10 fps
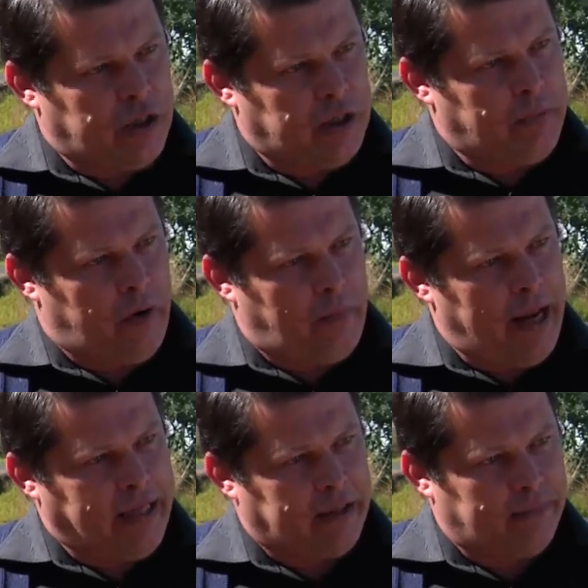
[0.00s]
needs to be
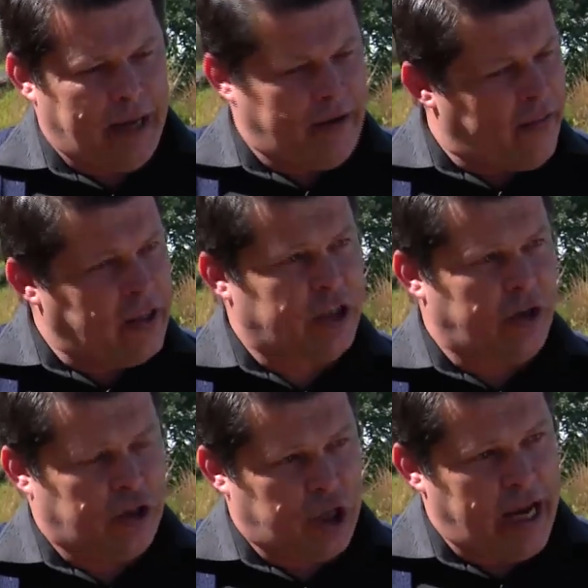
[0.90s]
replaced? And nothing's going
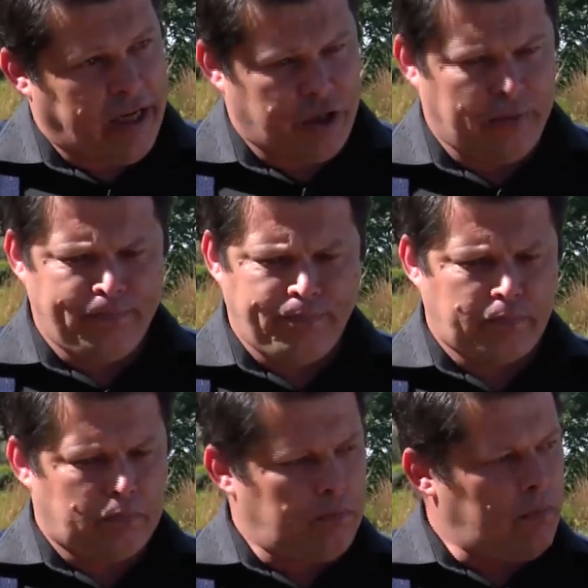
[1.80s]
to change
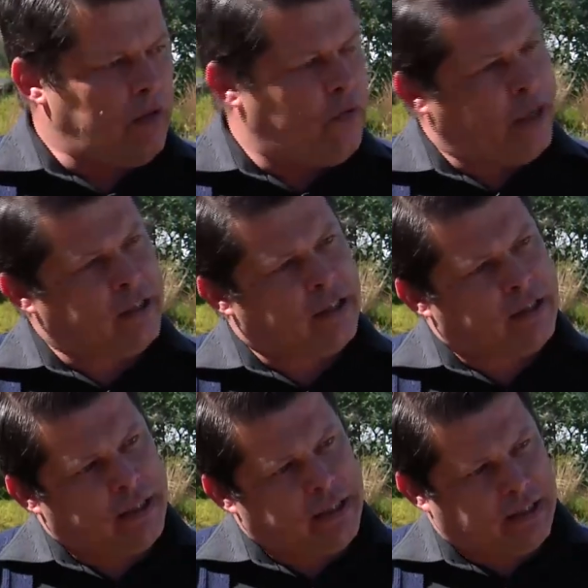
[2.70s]
for
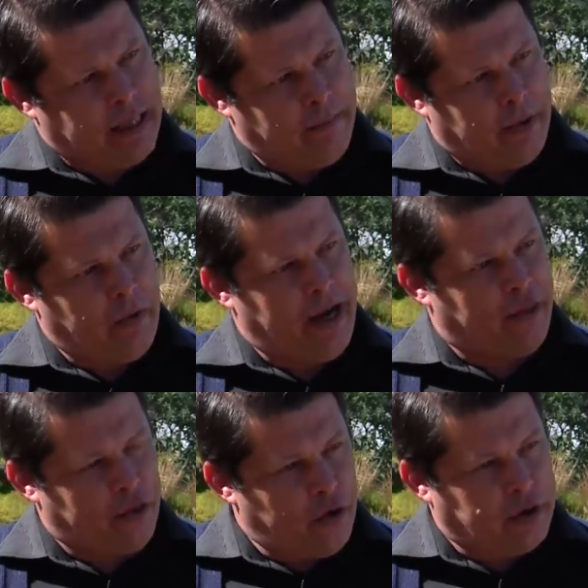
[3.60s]
instance, in December, we had
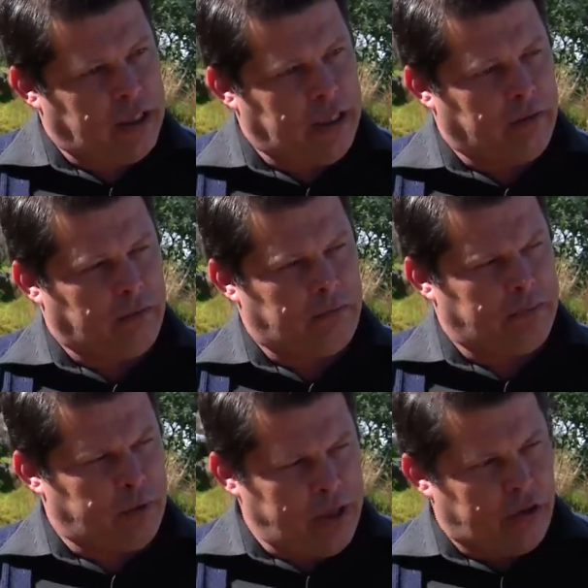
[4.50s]
13,
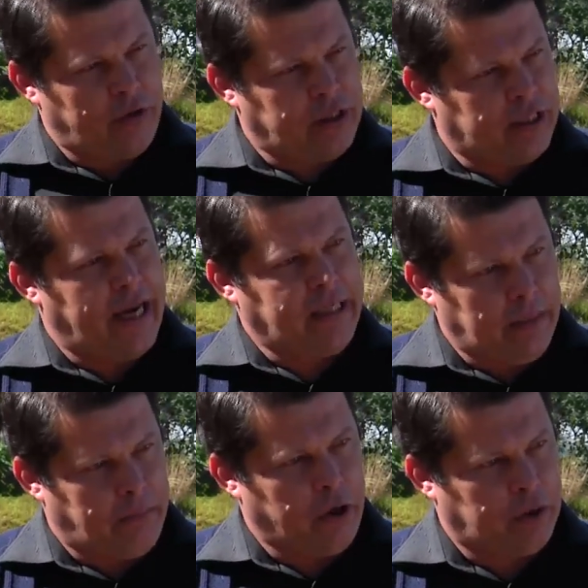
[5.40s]
between 13 and
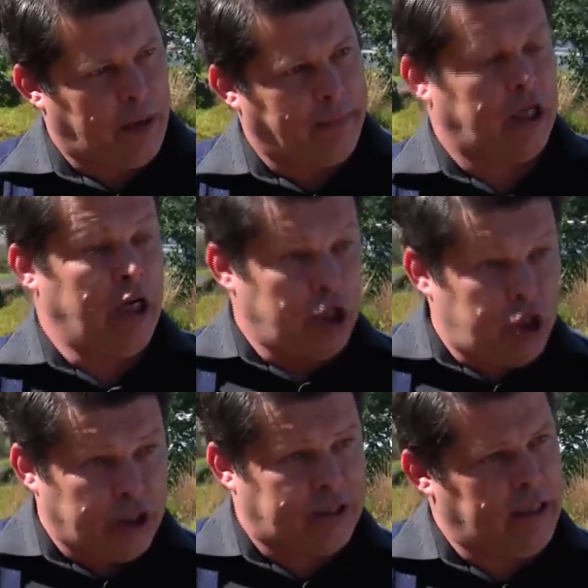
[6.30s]
18 burst pipes
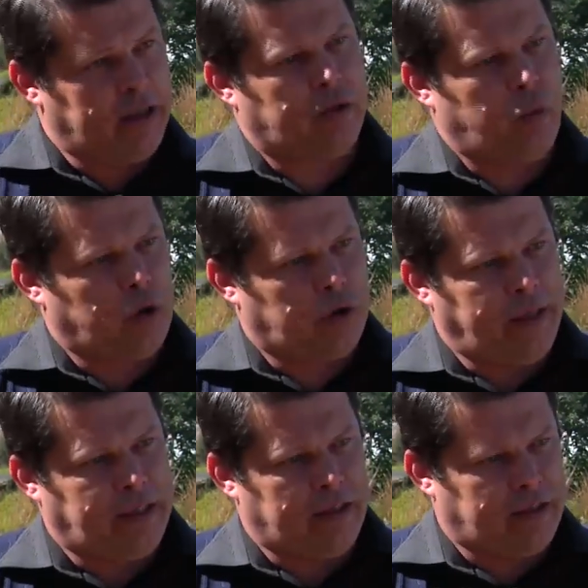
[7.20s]
just in this Ward
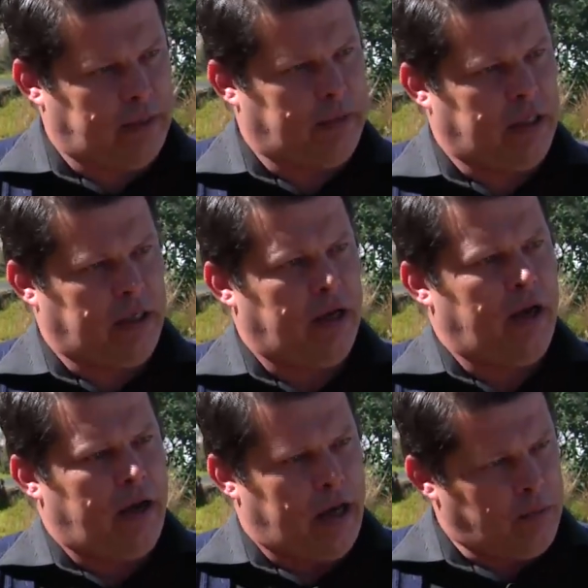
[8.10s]
20, the CBD
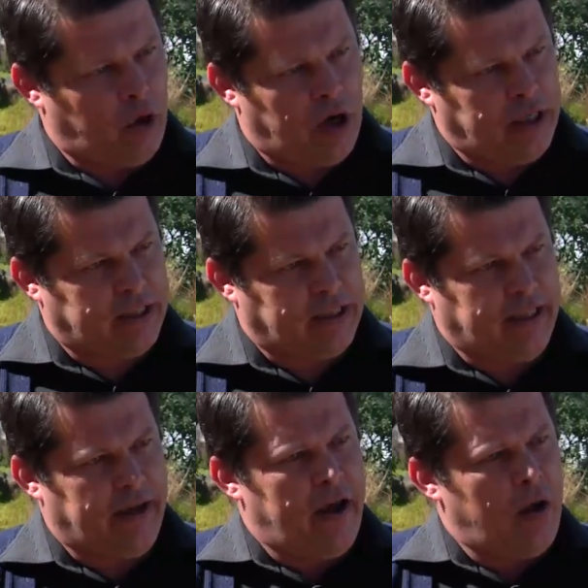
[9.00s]
in Mogale
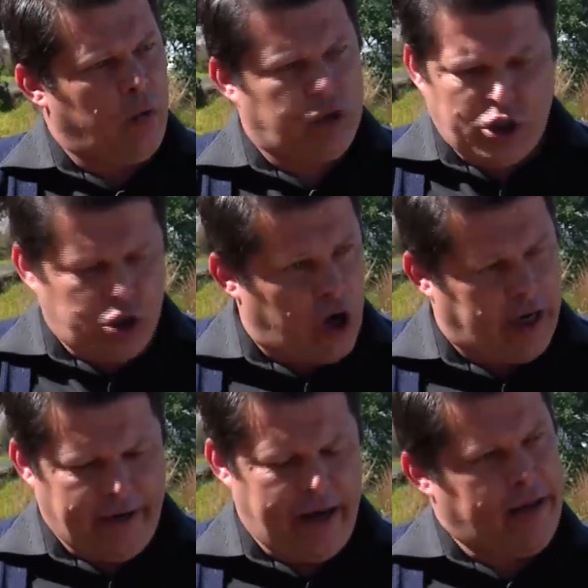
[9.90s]
City, which is shocking.